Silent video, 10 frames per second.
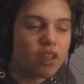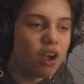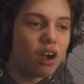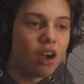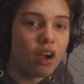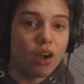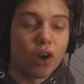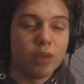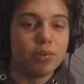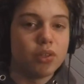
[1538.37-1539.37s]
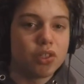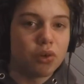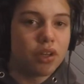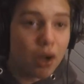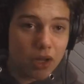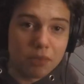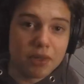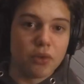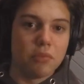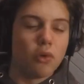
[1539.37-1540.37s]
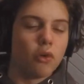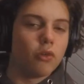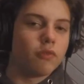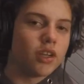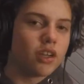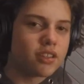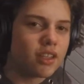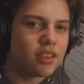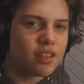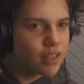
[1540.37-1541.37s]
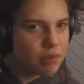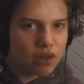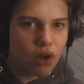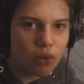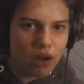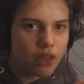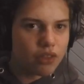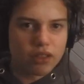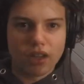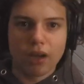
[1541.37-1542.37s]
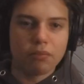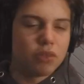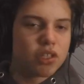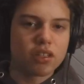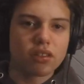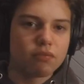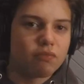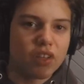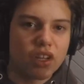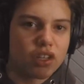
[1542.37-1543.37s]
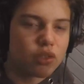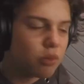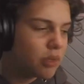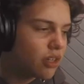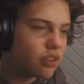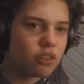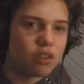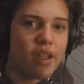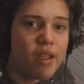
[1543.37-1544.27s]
Hope you enjoyed. I'm going to be doing more videos like this. Let me know what other type music videos you want me to do.